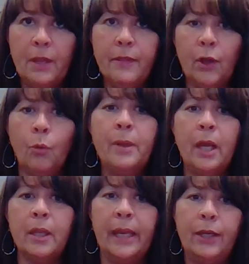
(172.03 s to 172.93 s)
There will be
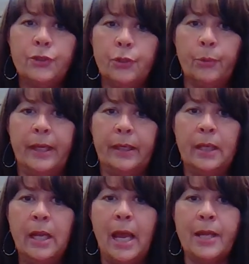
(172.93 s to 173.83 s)
a link to it,
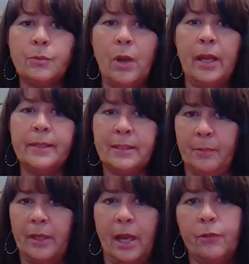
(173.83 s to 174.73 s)
as well as some
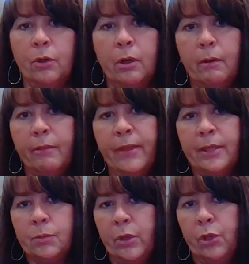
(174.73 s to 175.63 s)
of the other
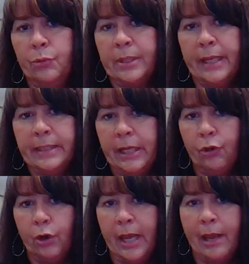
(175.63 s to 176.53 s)
things we use, like
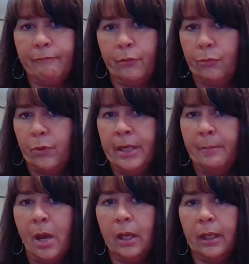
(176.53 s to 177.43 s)
Tinkercad for 3D
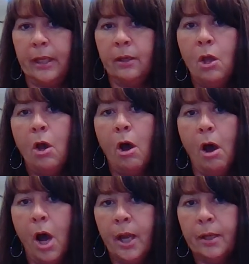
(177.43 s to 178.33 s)
modeling,
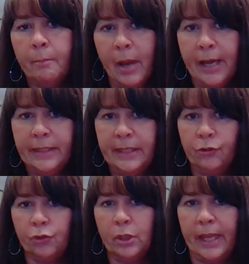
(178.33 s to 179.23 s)
on my
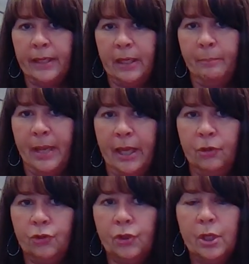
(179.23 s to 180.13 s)
teacher landing
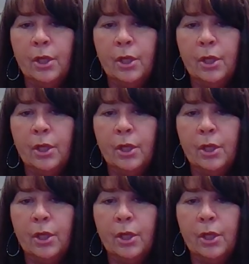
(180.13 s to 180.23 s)
page.